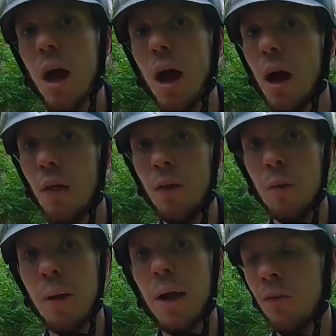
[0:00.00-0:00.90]
uh, the
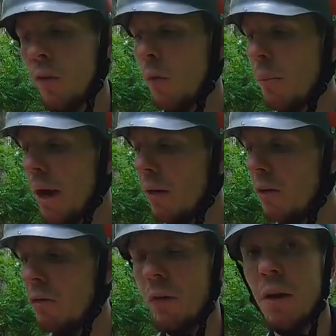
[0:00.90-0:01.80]
capacity of the
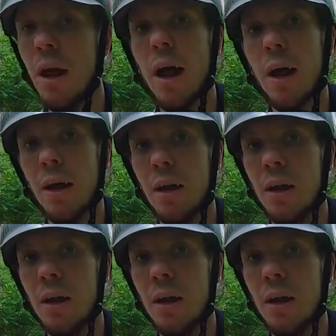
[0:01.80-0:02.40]
battery for a nine,